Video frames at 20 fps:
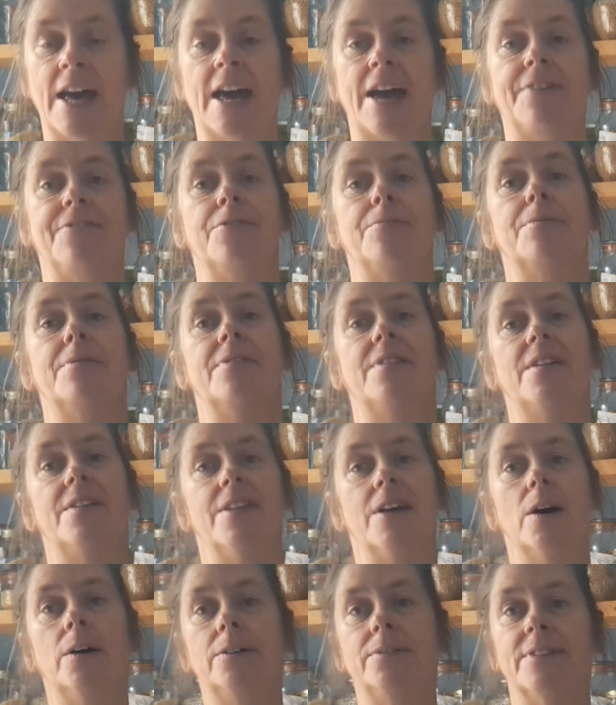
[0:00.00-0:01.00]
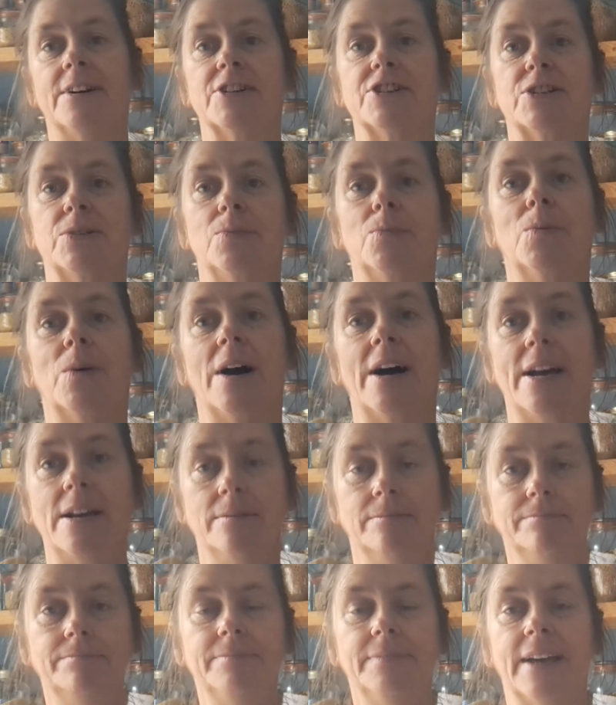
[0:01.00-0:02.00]
If you prefer the old-fashioned
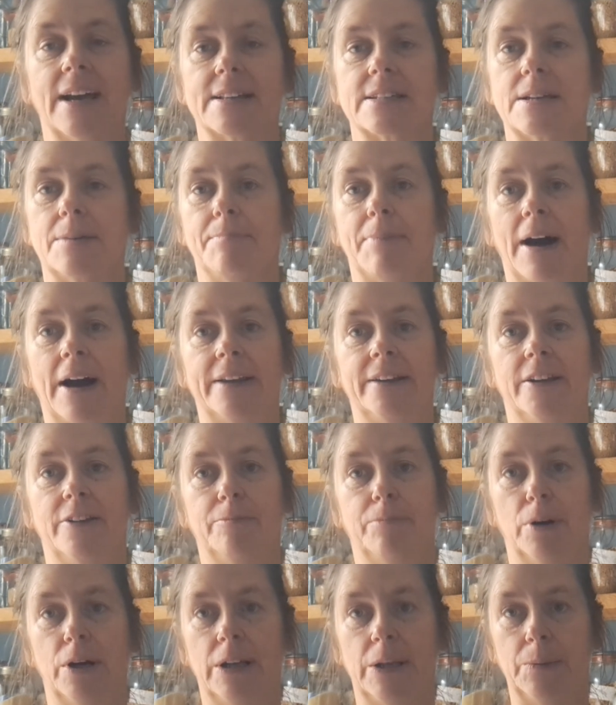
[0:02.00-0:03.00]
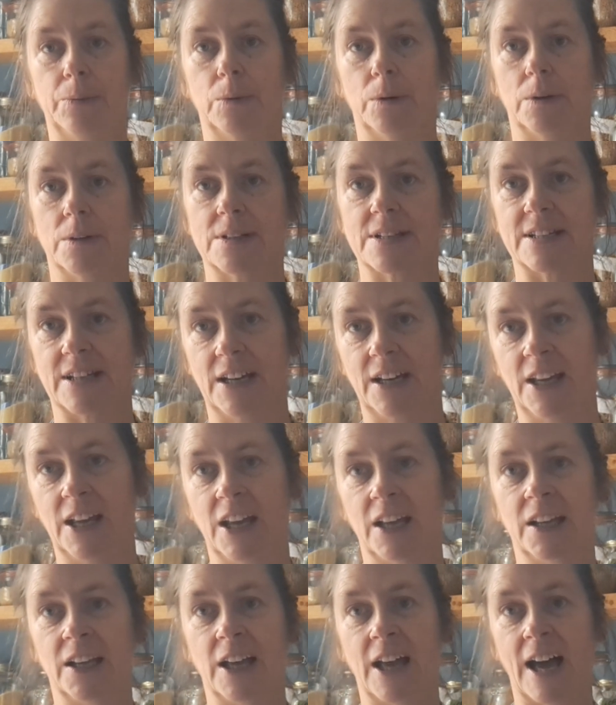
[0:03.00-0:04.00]
way, get a pan of boiling water
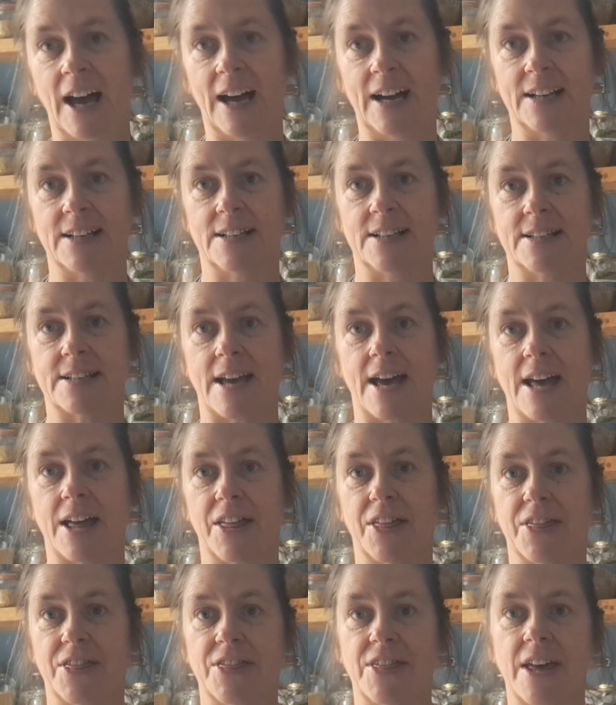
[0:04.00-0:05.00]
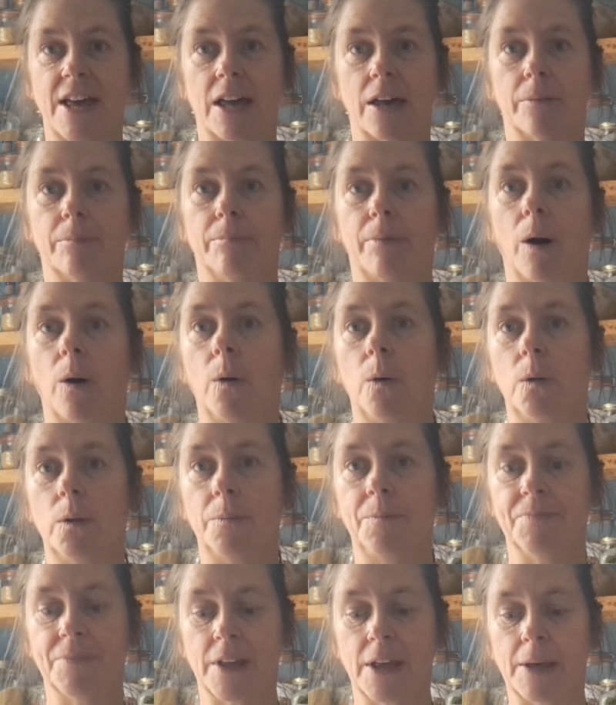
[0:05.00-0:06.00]
and a thick bowl,
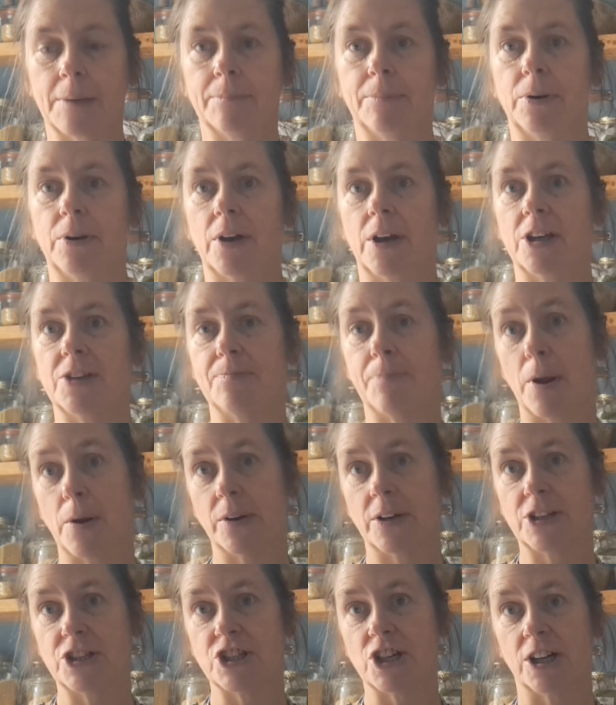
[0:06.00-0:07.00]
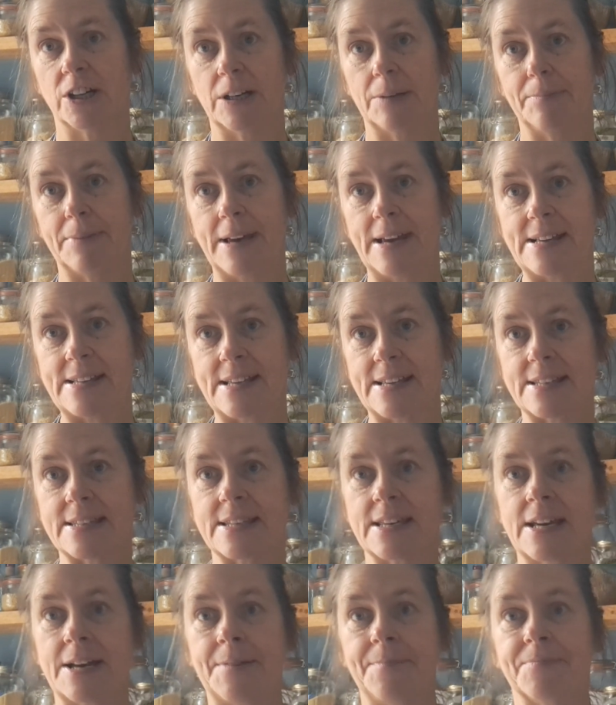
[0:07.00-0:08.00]
put the broken chocolate
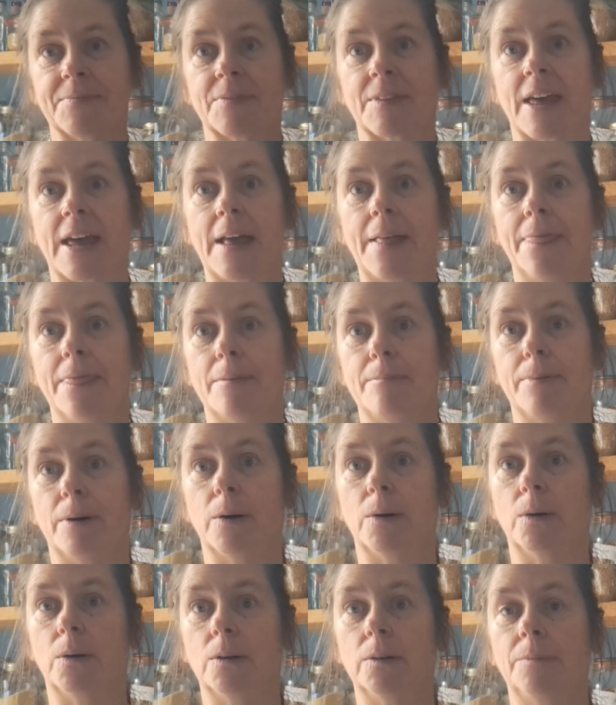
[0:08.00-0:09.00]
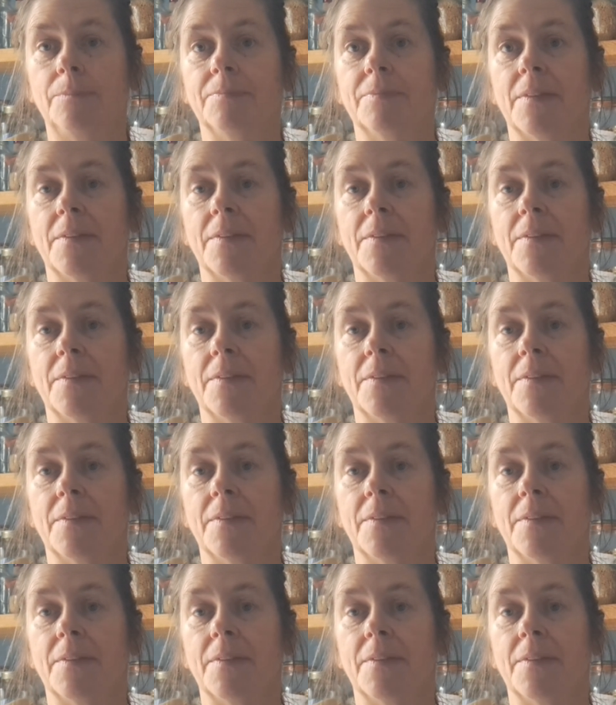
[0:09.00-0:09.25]
pieces in the bowl,